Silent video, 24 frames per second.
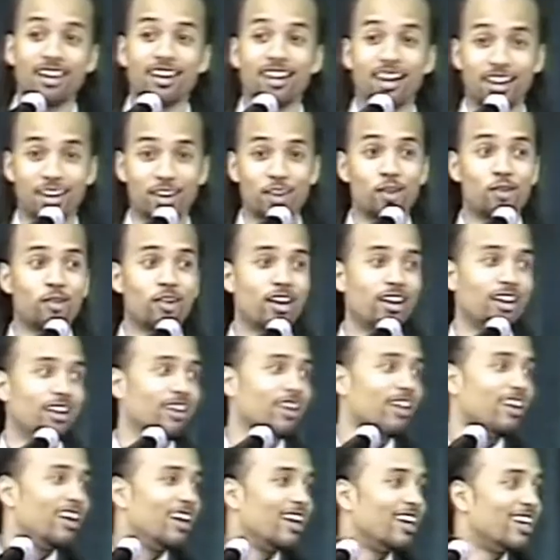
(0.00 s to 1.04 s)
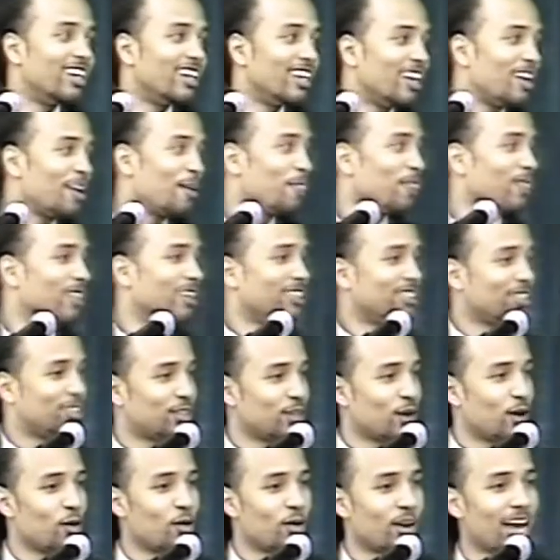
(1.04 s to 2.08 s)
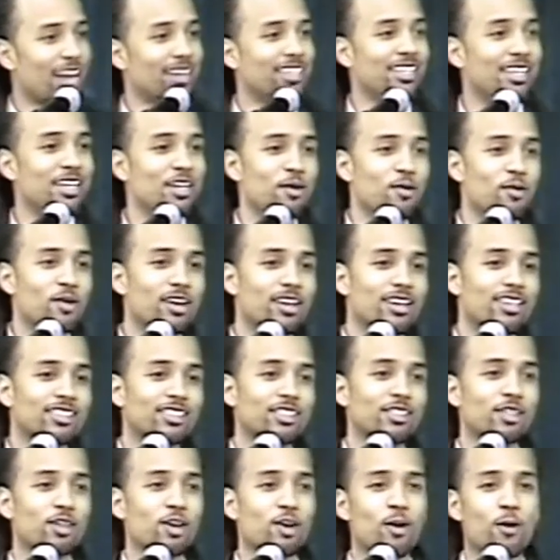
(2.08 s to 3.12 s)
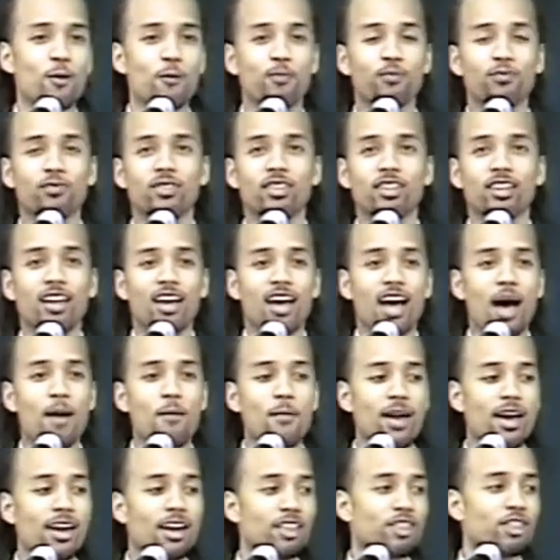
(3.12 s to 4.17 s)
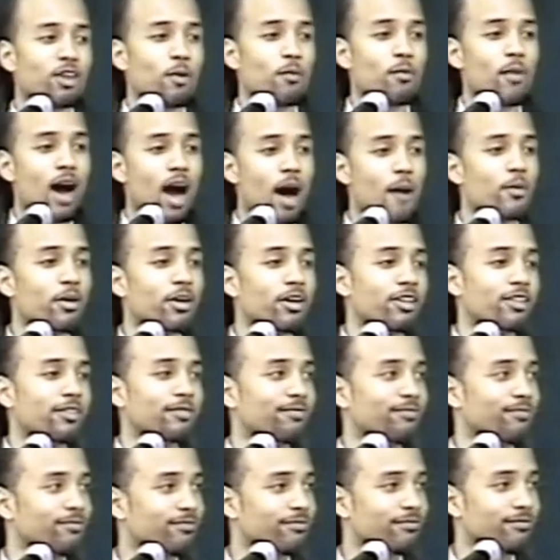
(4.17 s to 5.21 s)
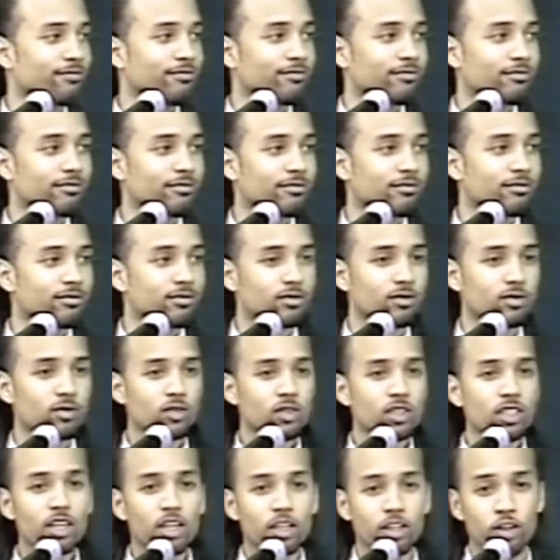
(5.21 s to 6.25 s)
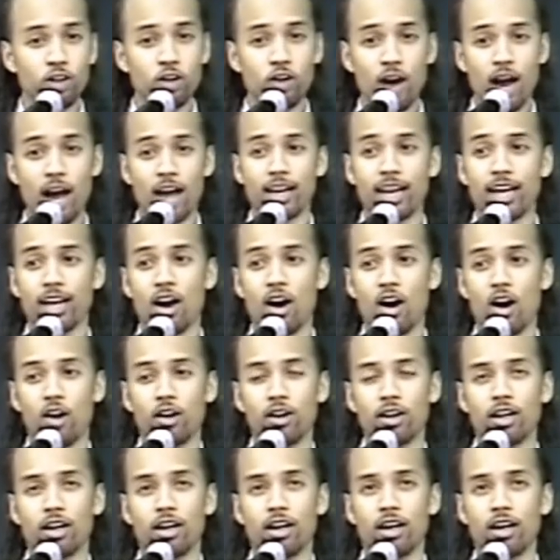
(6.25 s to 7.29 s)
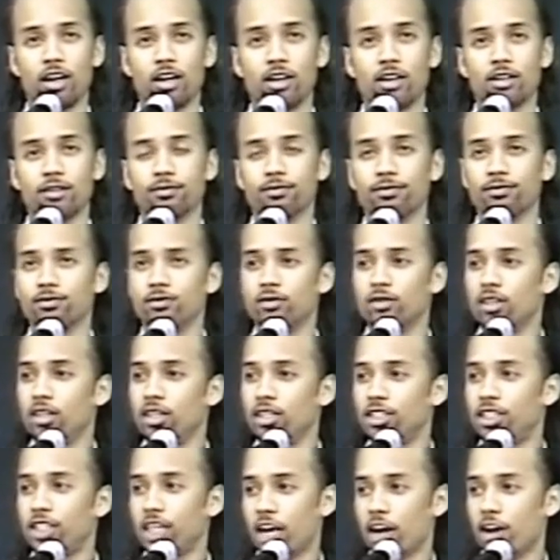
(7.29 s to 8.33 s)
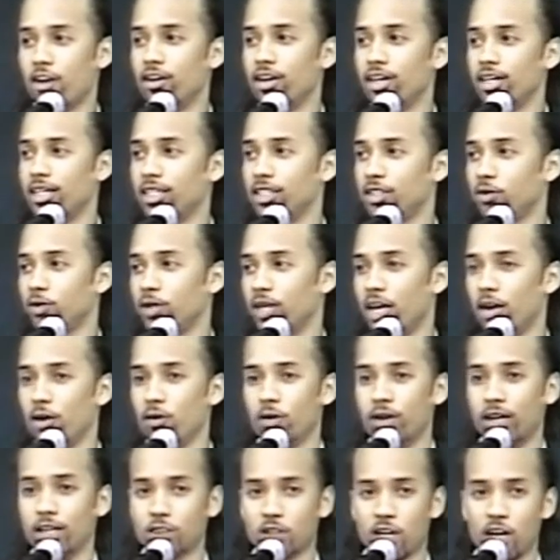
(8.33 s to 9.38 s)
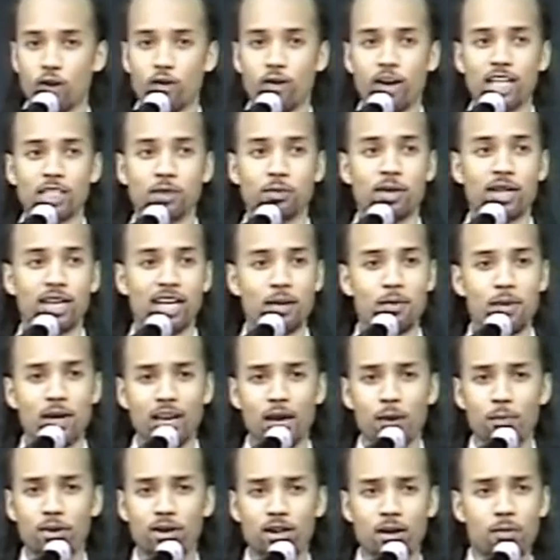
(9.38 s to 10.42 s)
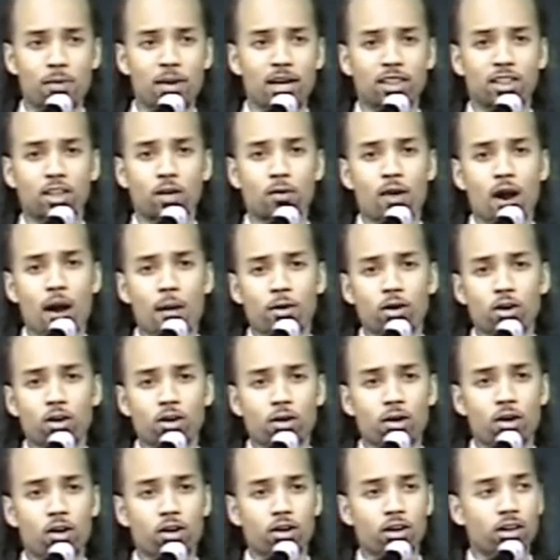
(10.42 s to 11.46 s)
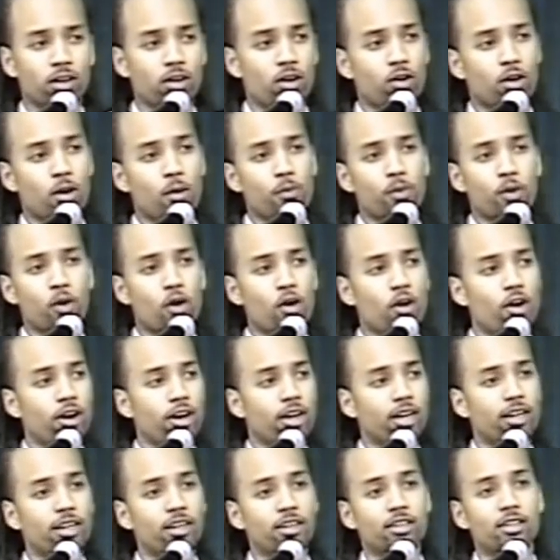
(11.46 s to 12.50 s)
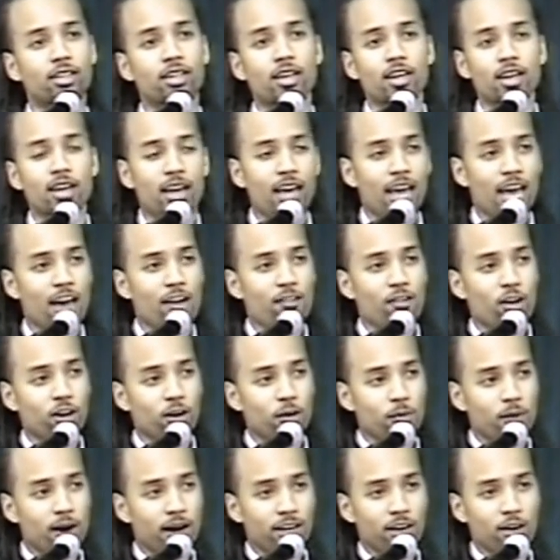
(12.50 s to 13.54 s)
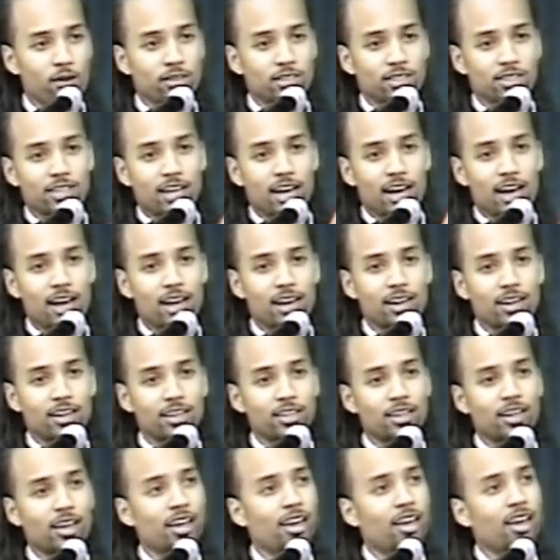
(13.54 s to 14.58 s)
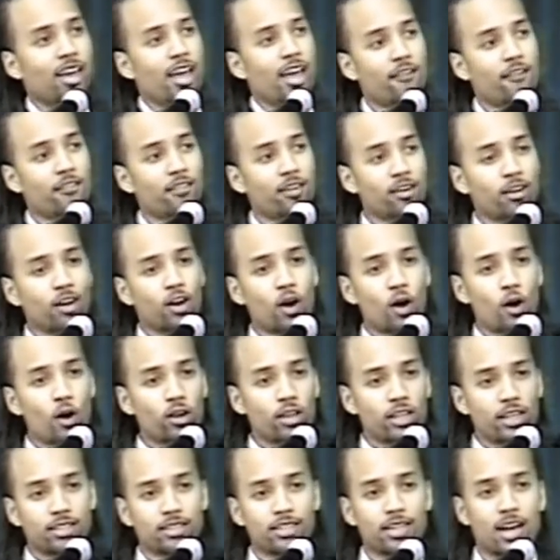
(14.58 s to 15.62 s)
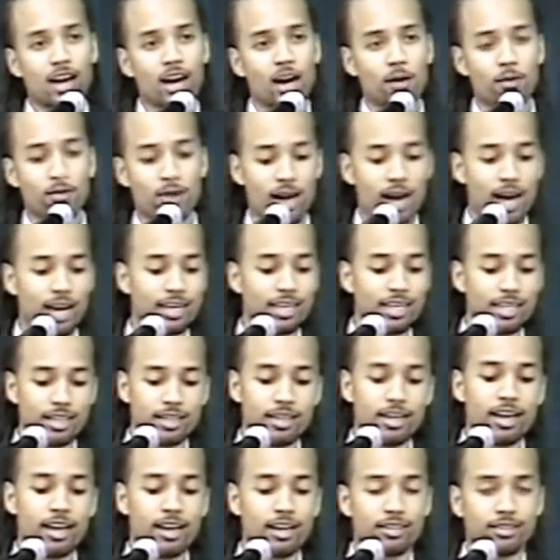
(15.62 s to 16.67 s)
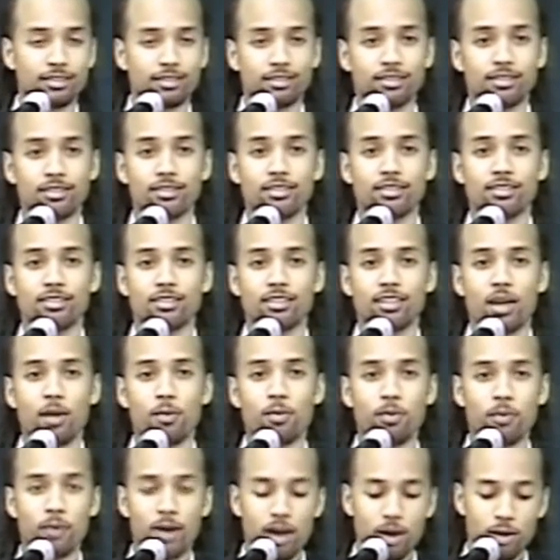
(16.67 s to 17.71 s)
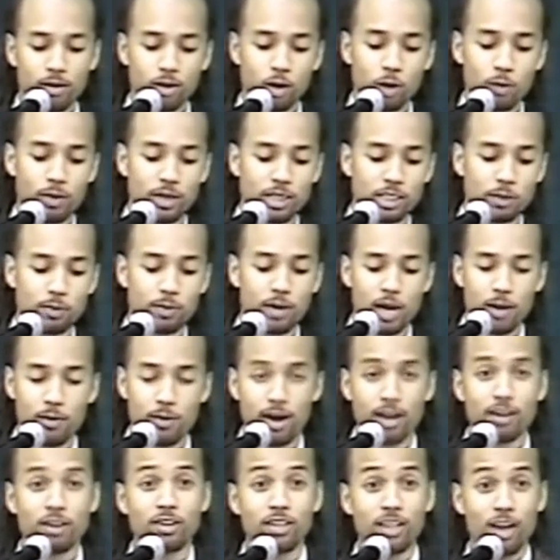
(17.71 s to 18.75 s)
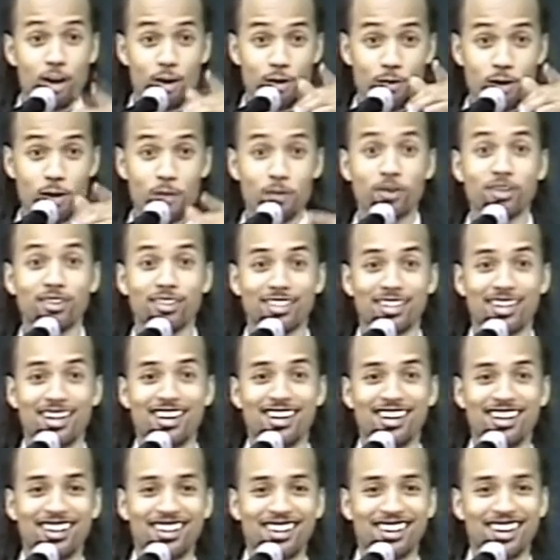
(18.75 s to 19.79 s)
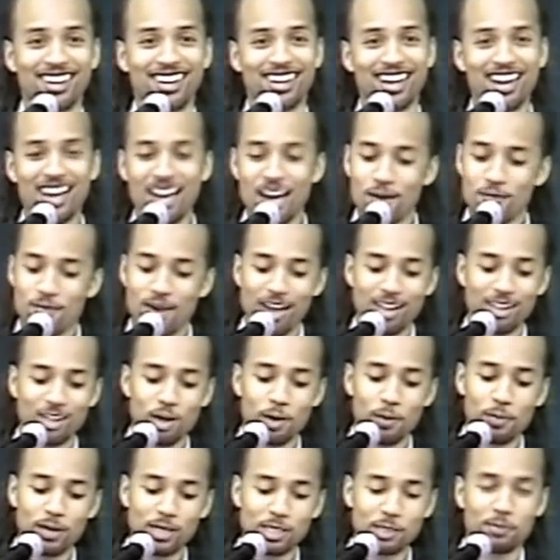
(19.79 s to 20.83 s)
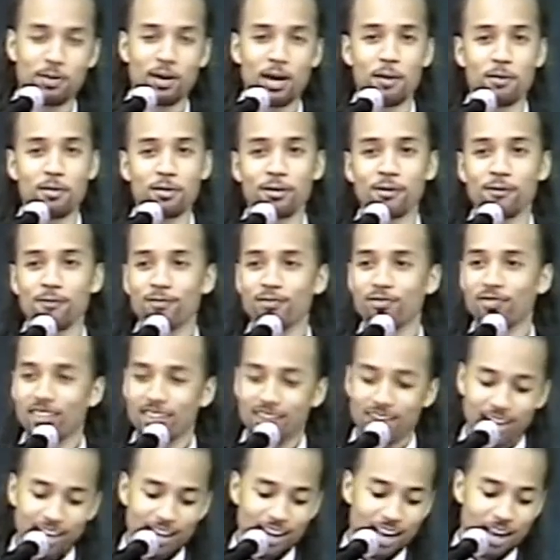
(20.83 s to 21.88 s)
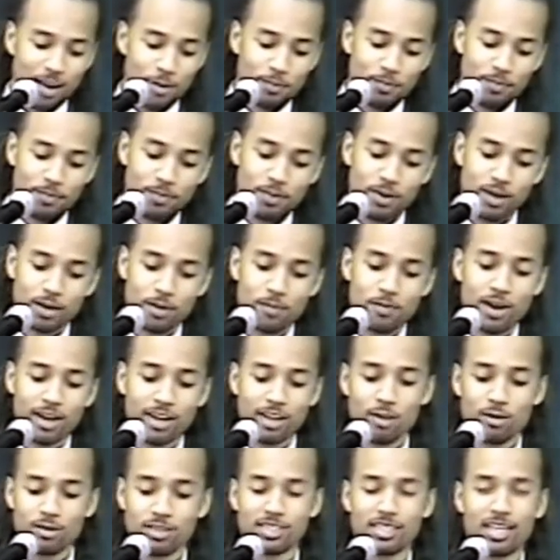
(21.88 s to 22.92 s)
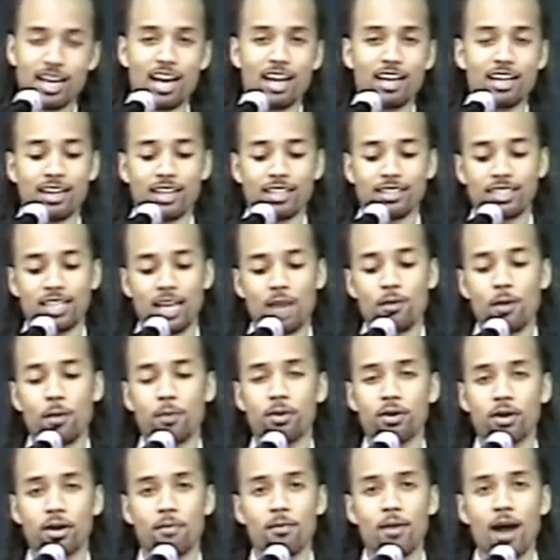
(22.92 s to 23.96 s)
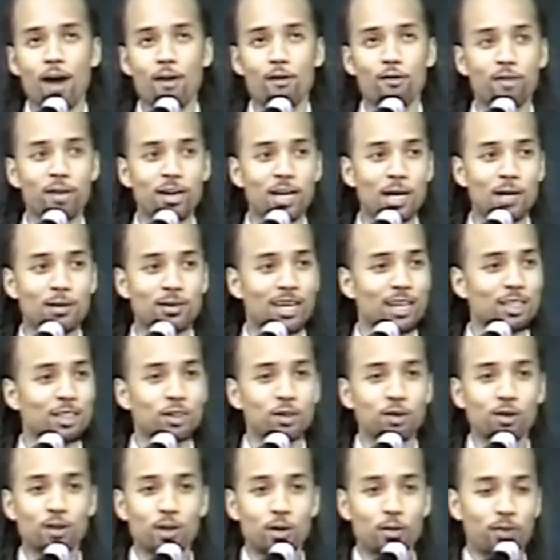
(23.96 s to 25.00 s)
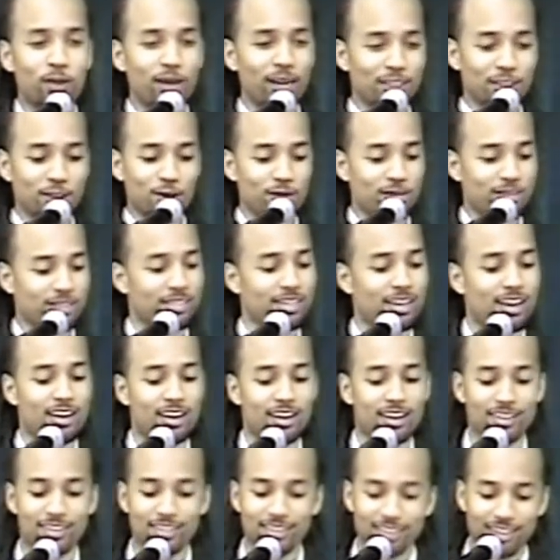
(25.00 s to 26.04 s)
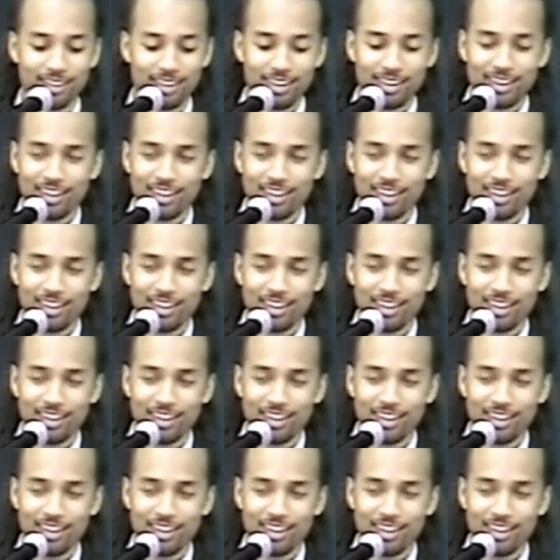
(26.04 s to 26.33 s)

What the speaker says: Yeah, I know, right? So what I did was, I made a thermometer. You know how like all the charities, when they try to raise money, they put a big thermometer on the board and then have all the money on the side and have the gold at the top. I did that. Made a little piece of paper. I know y'all remember. Made a little piece of paper and put the money on the side and the top I put my rim. I drew a little picture on the side.